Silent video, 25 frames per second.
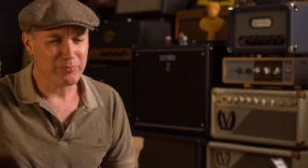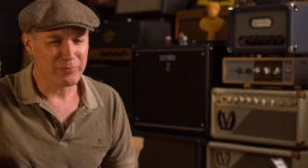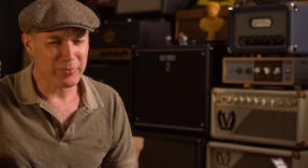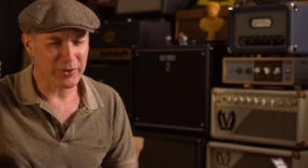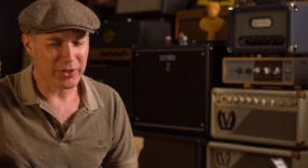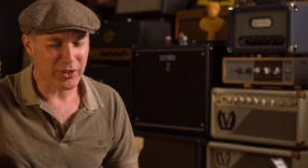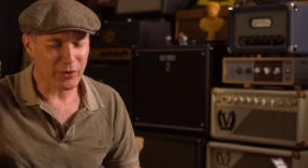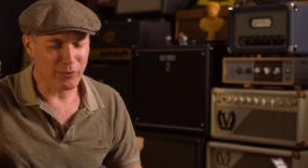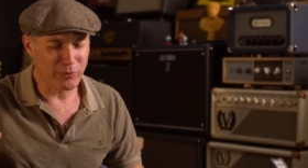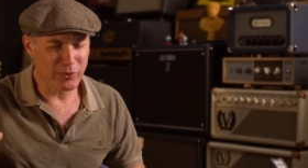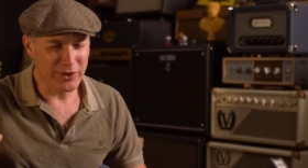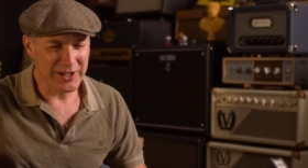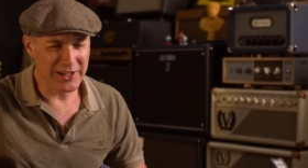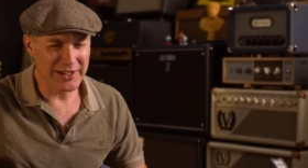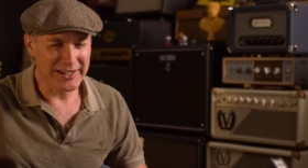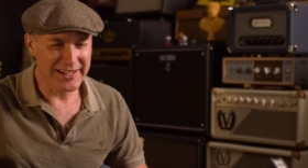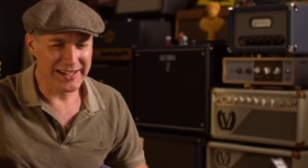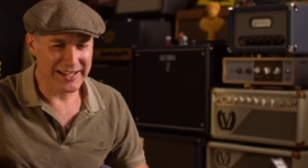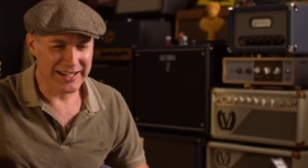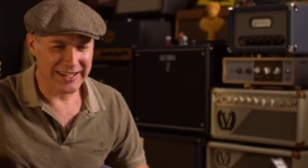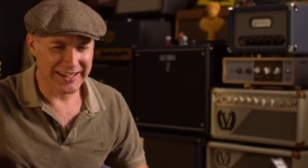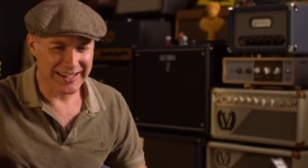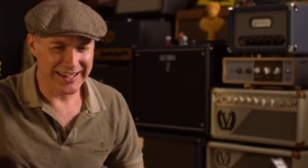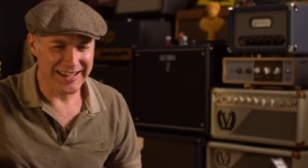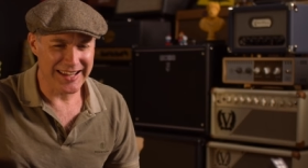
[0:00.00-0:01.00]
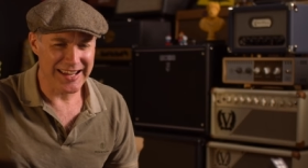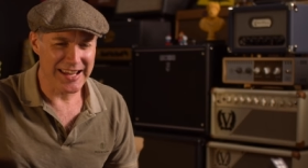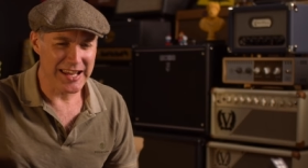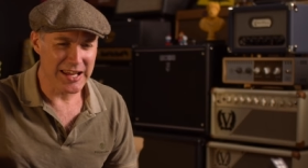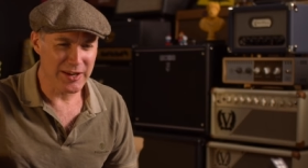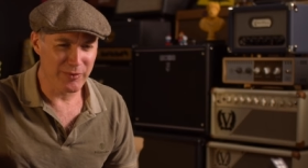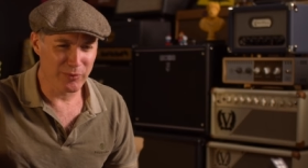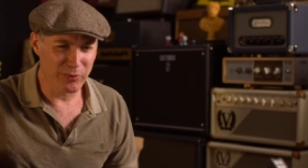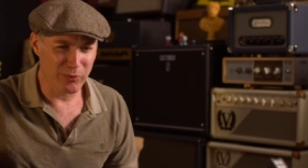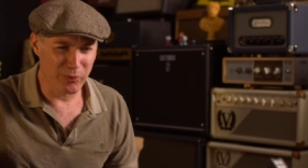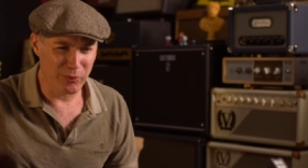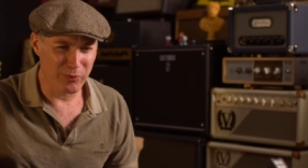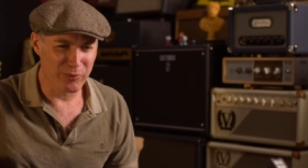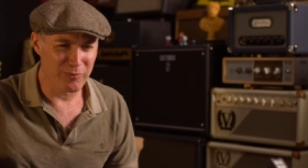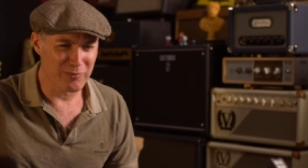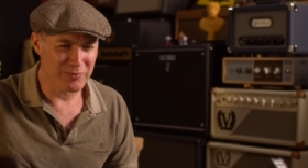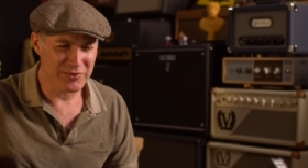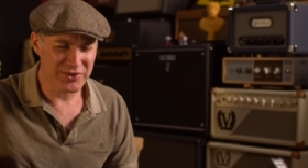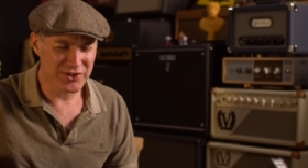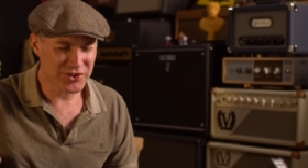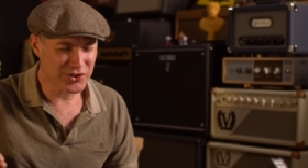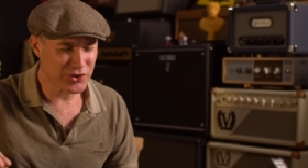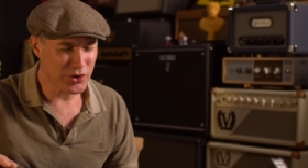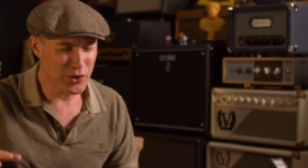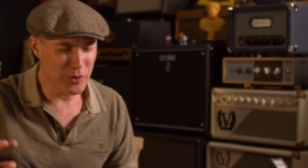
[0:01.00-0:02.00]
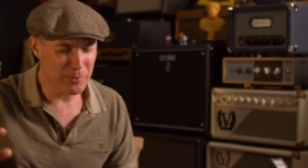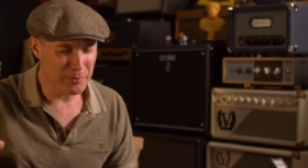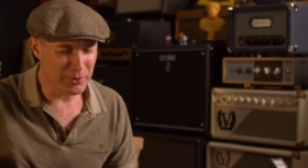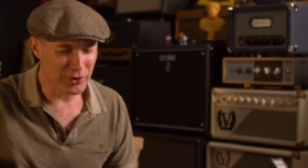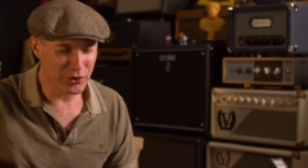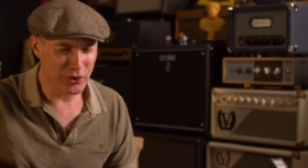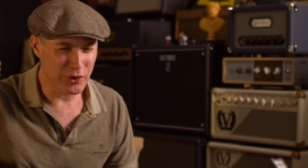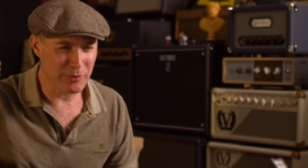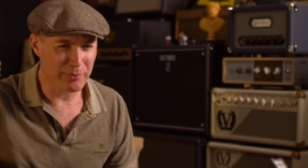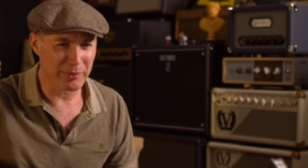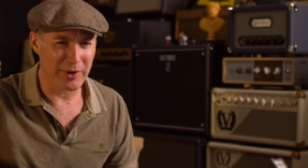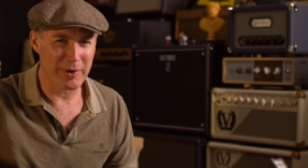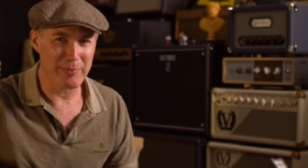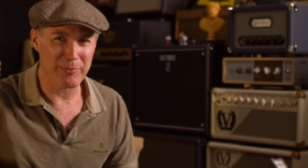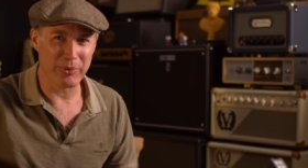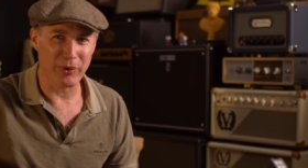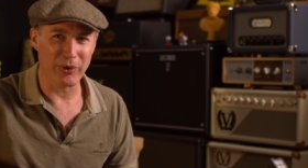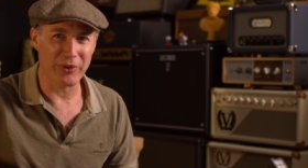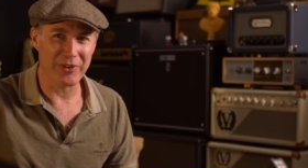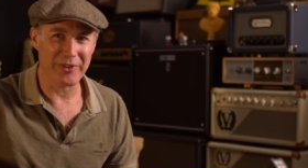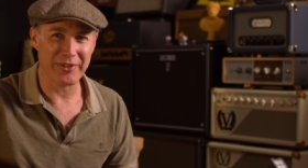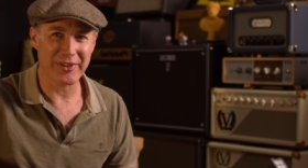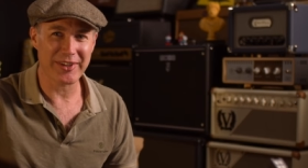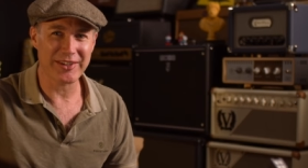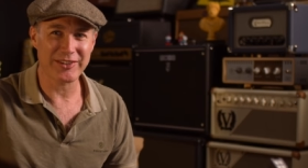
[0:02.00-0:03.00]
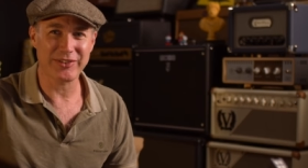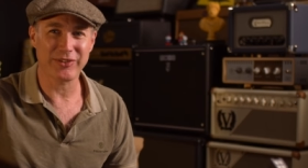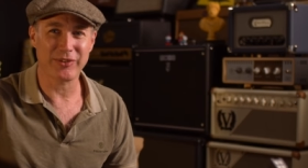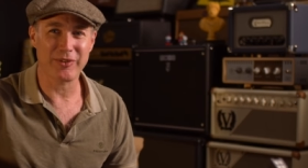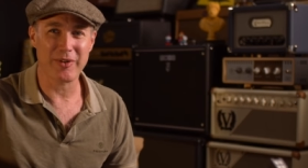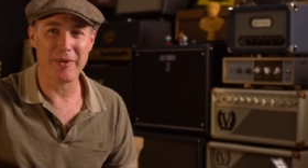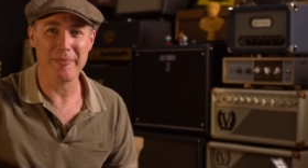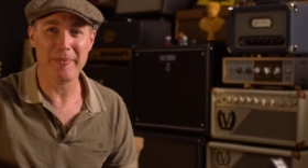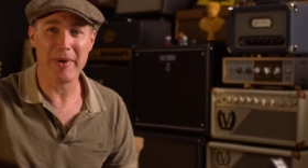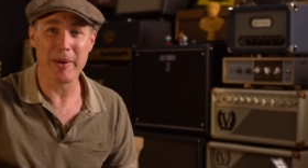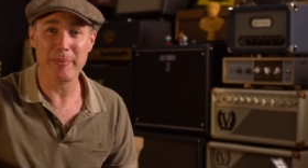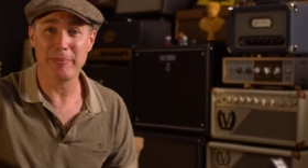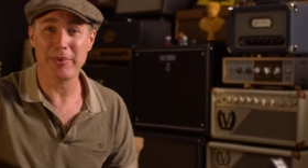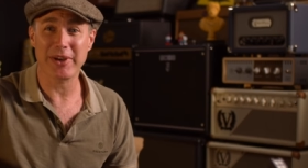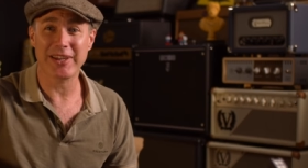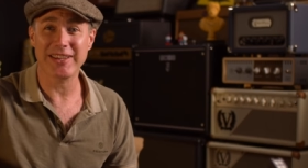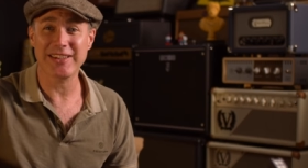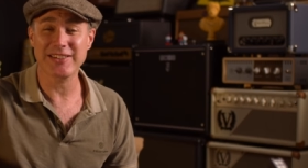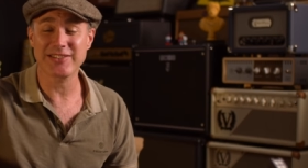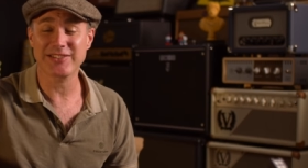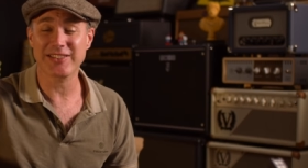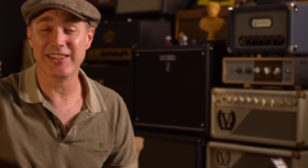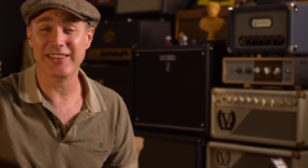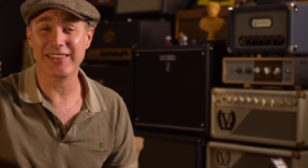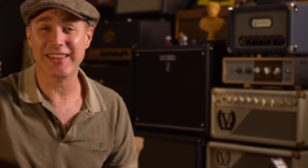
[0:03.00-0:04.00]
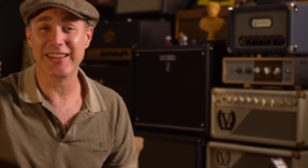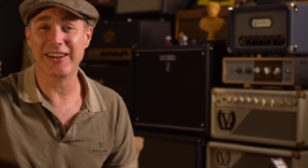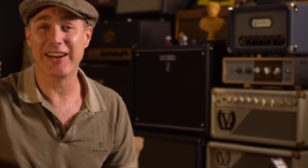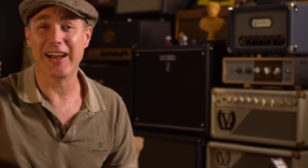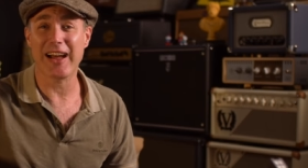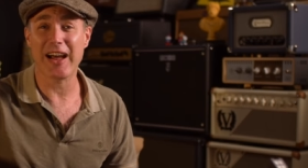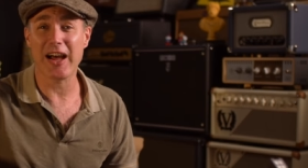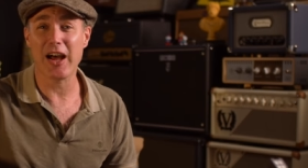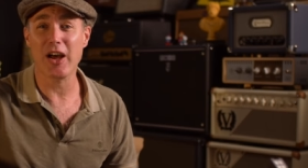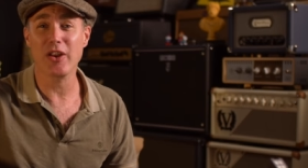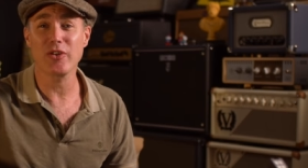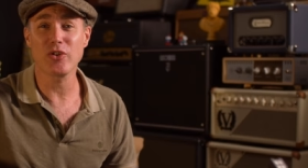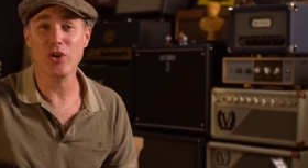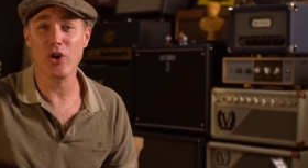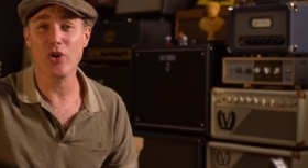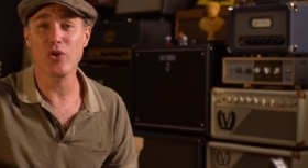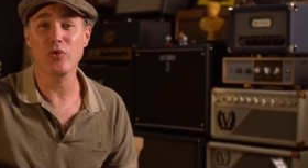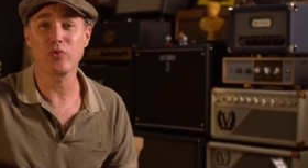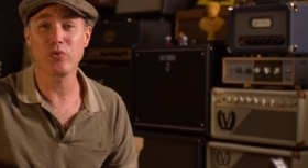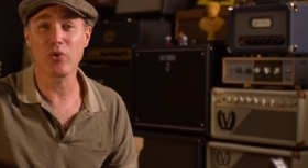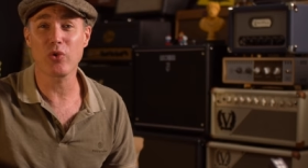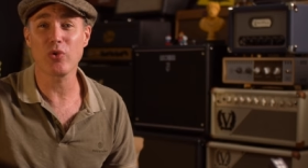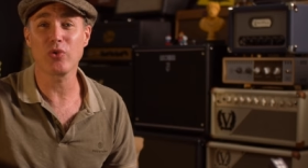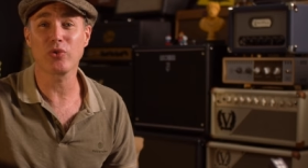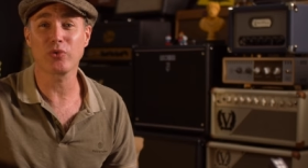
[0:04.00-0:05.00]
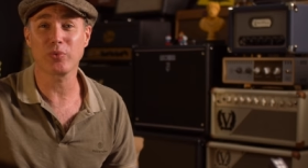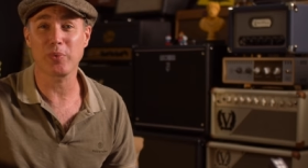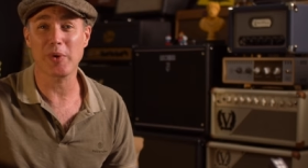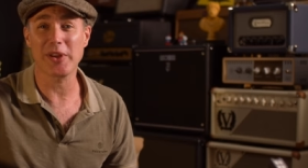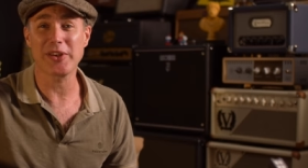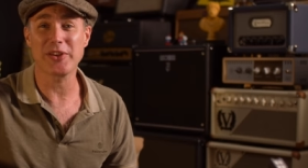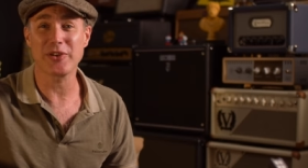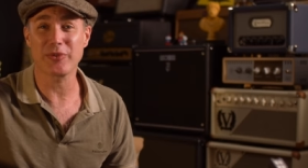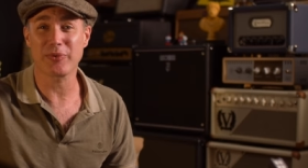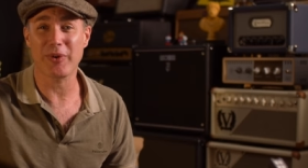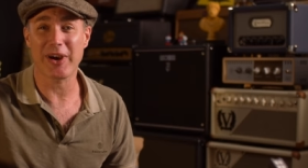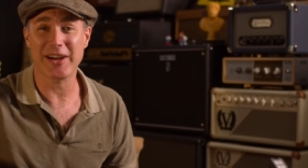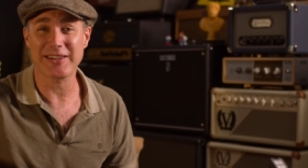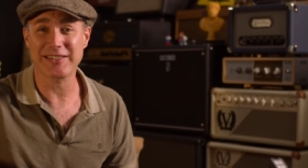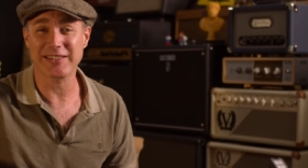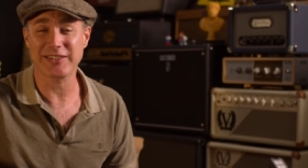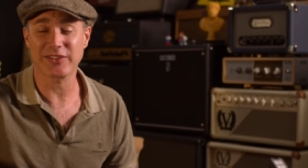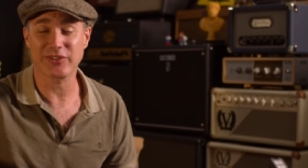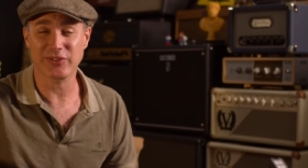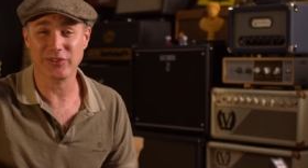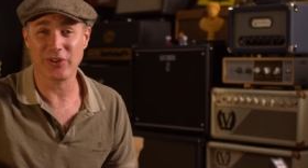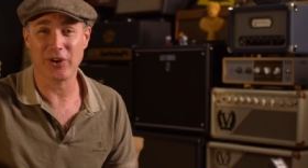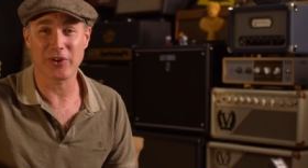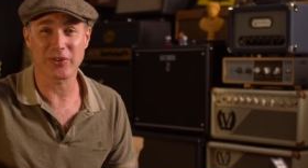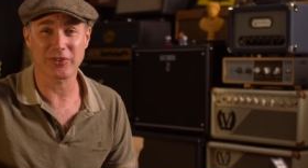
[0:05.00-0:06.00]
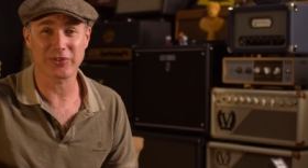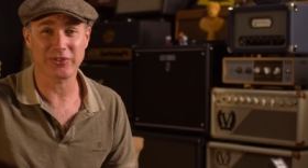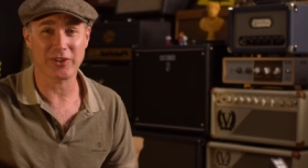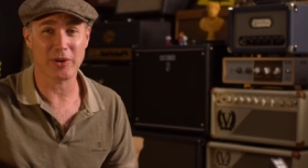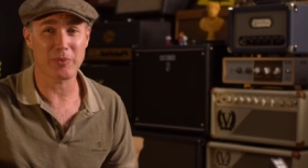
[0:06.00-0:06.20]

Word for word: But the really key, super duper important thing to remember is that there are no rules when you're writing songs.